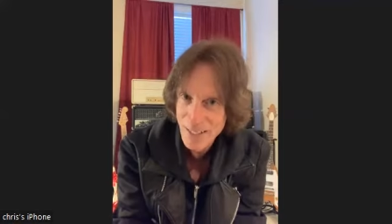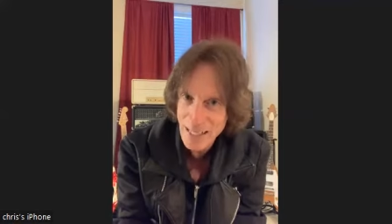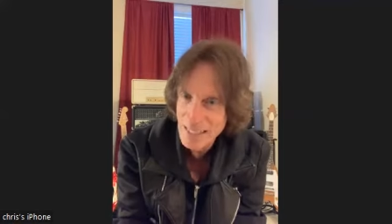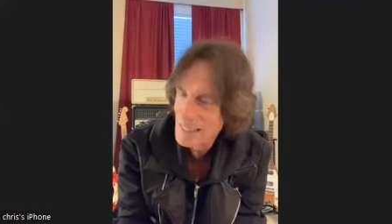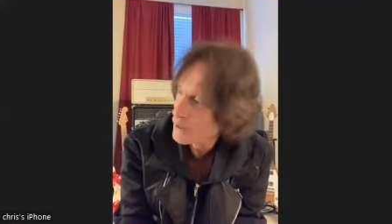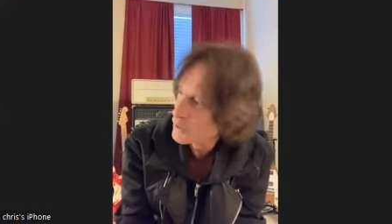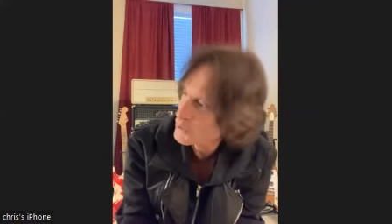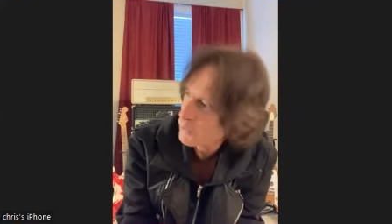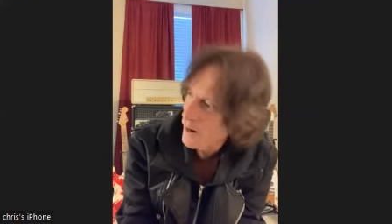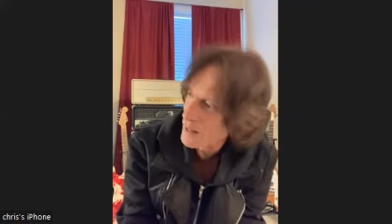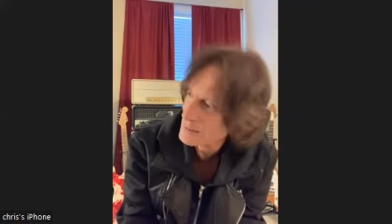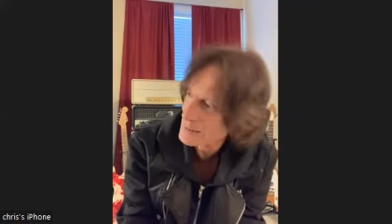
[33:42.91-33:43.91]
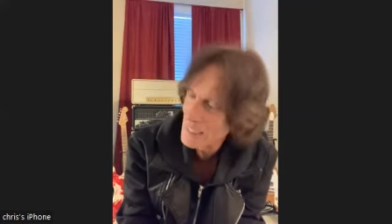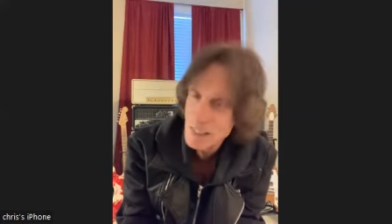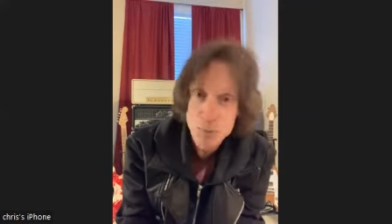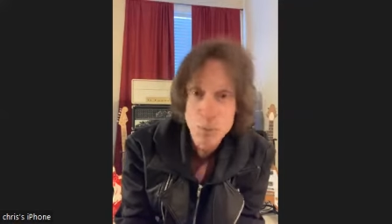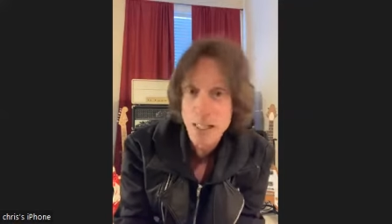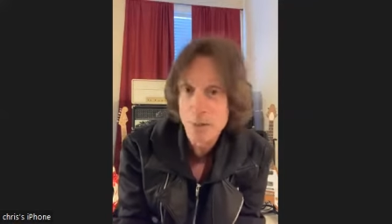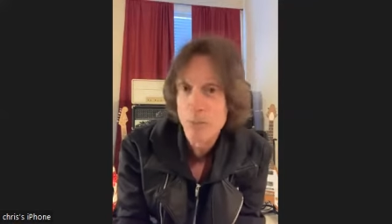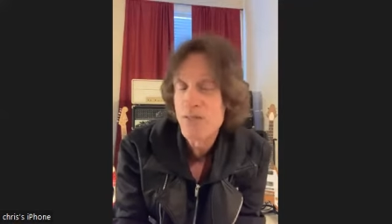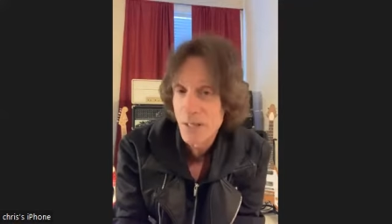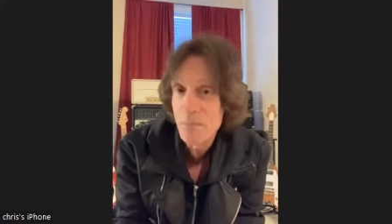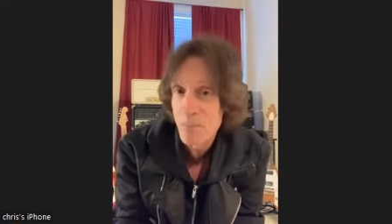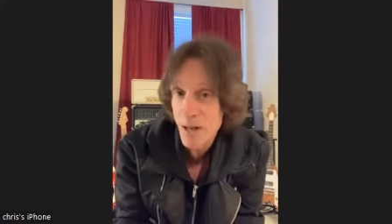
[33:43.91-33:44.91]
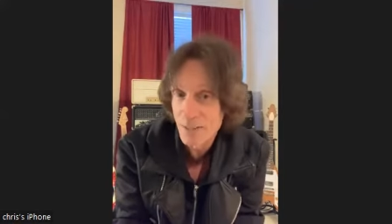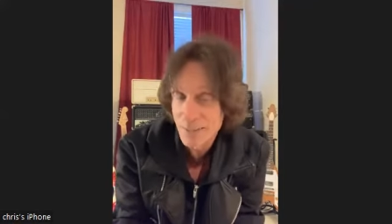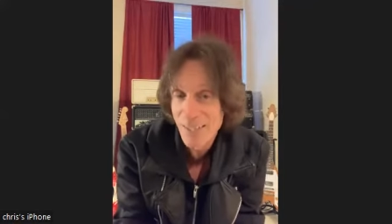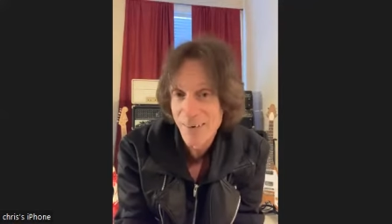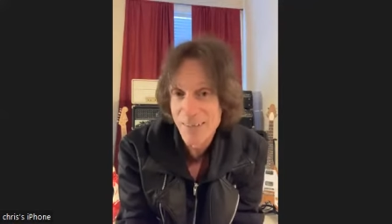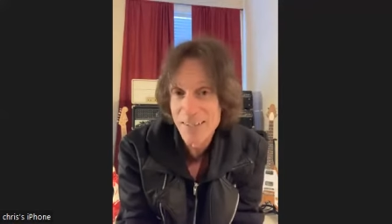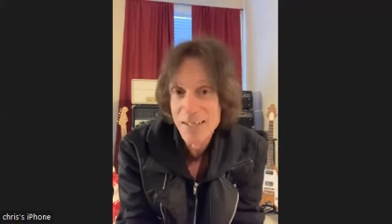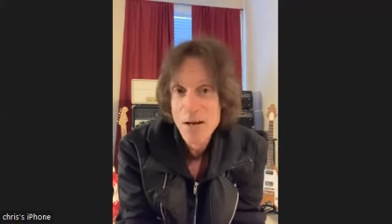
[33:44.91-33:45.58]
and here you are on stage playing with Impellitteri,